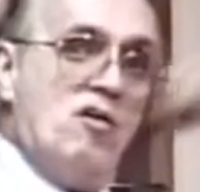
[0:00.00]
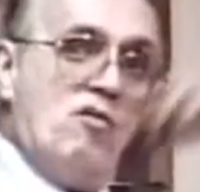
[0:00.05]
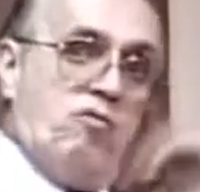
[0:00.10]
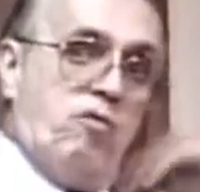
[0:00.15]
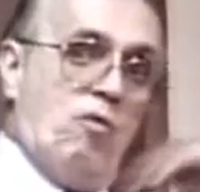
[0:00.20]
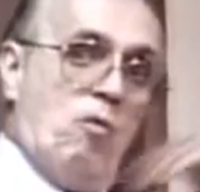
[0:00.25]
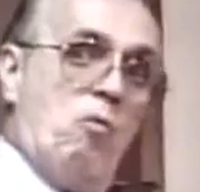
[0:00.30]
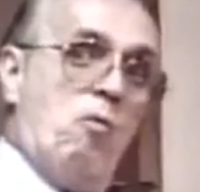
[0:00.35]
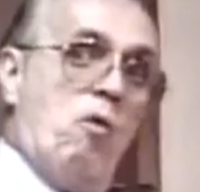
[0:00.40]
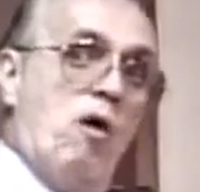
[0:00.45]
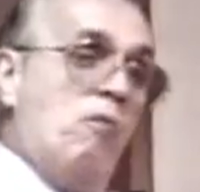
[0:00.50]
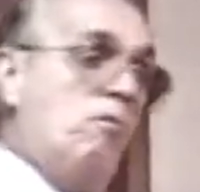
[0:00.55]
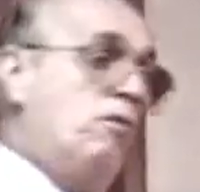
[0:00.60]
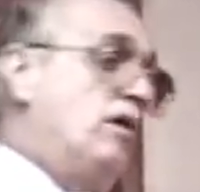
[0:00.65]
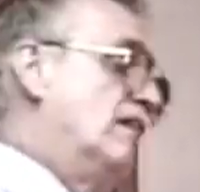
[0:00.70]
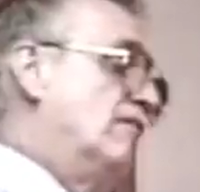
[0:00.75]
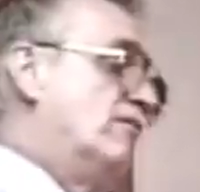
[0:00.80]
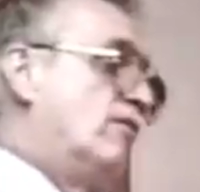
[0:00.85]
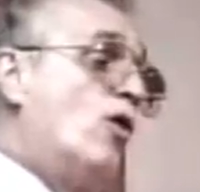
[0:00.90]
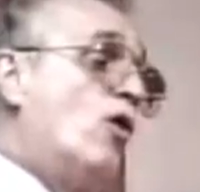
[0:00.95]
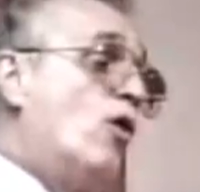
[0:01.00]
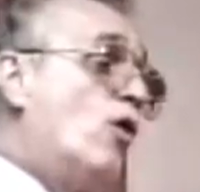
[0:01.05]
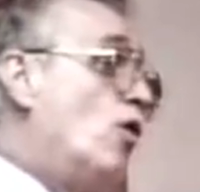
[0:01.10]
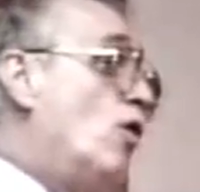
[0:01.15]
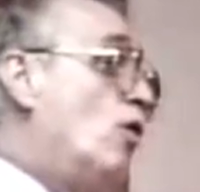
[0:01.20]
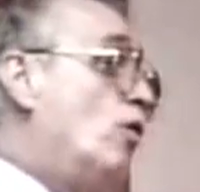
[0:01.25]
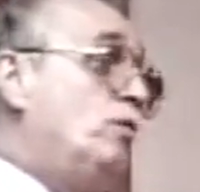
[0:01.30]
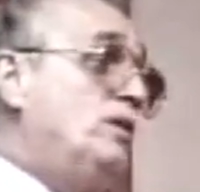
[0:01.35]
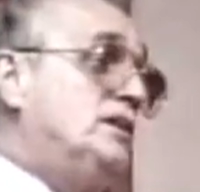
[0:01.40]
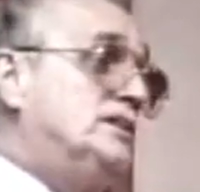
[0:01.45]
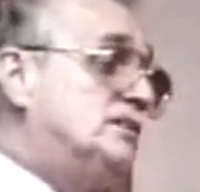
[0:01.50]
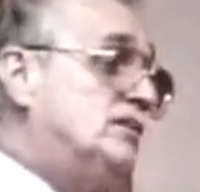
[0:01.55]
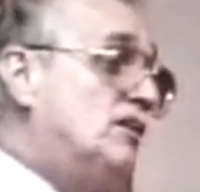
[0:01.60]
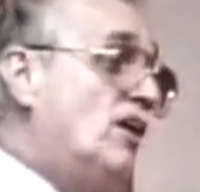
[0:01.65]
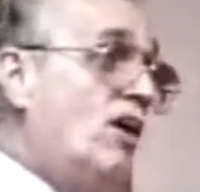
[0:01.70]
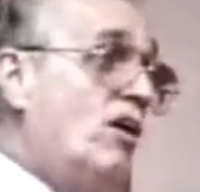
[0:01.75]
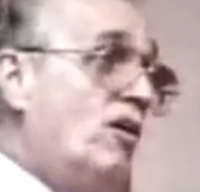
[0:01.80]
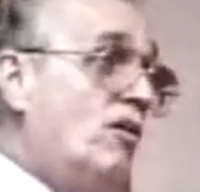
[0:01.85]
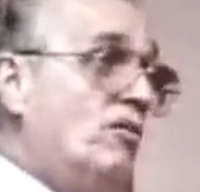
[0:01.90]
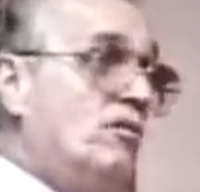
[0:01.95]
from what we have always
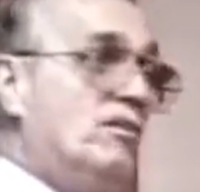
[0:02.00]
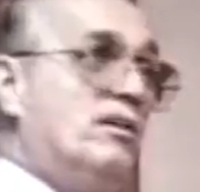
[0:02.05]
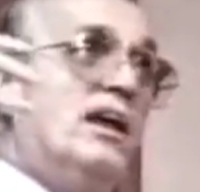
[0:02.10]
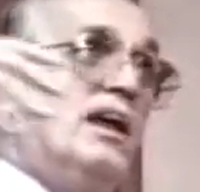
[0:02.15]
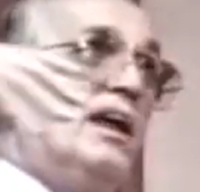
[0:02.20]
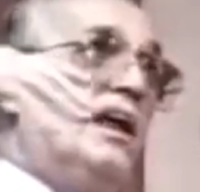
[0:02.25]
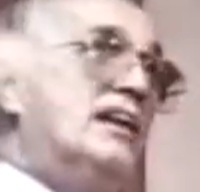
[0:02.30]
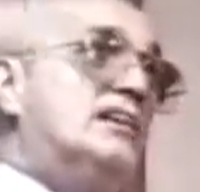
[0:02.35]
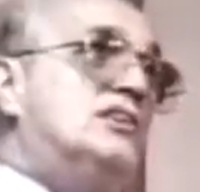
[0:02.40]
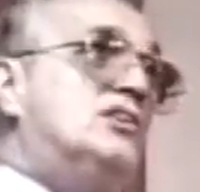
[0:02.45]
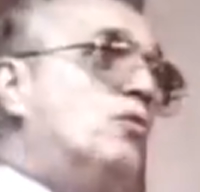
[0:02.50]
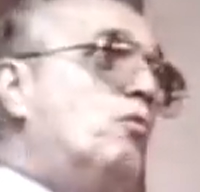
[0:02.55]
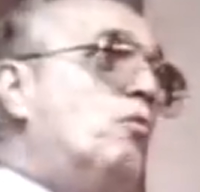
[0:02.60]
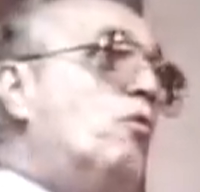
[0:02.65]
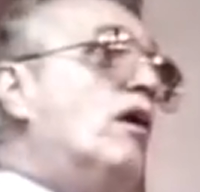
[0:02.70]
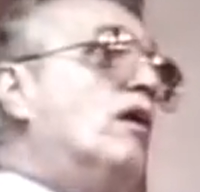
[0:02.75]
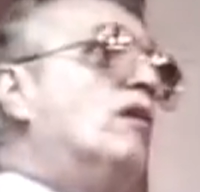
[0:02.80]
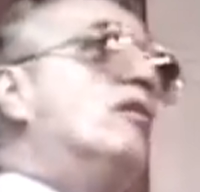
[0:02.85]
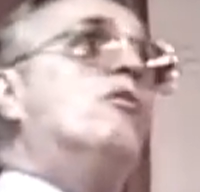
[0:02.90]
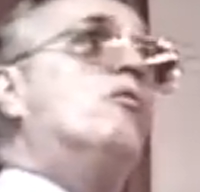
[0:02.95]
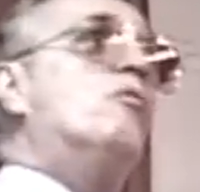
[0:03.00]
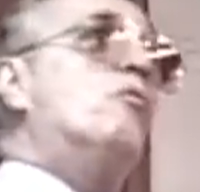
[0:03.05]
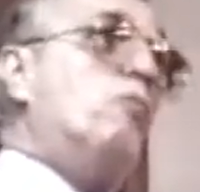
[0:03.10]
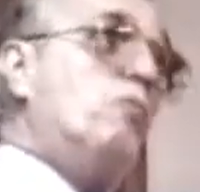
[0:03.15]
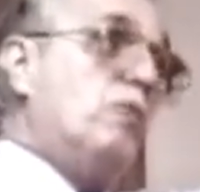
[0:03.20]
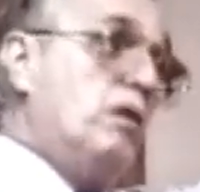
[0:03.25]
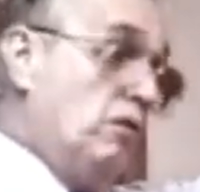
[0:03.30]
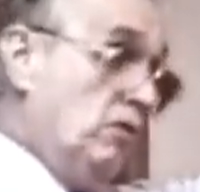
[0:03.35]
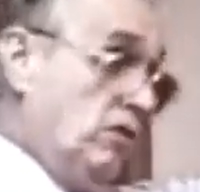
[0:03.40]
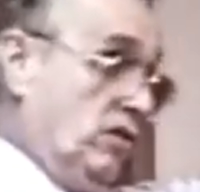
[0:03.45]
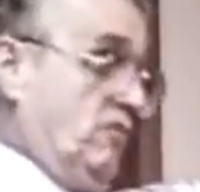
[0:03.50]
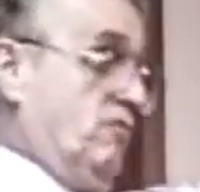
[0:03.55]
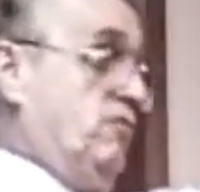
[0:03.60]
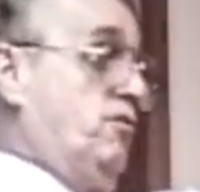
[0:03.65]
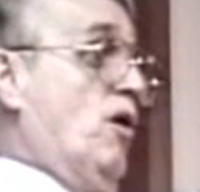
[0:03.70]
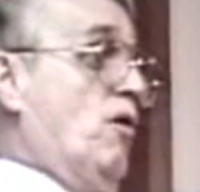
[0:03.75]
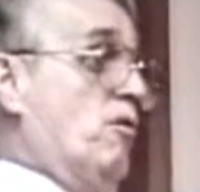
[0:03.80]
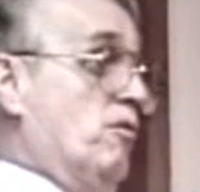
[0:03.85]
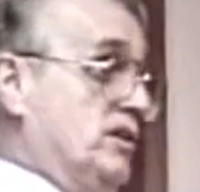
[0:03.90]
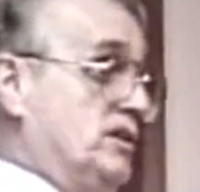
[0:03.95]
known into what we look
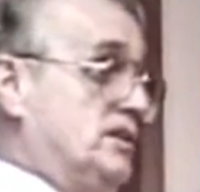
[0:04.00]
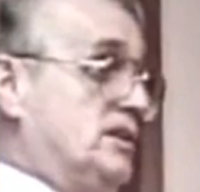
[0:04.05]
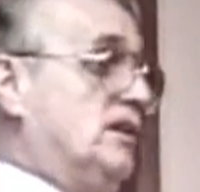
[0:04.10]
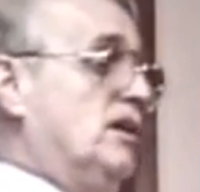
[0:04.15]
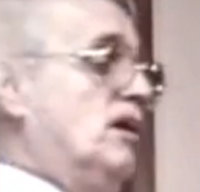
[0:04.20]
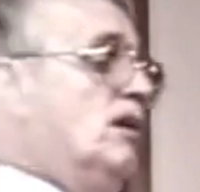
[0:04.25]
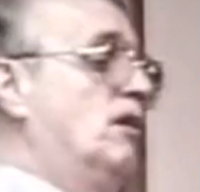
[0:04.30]
forward to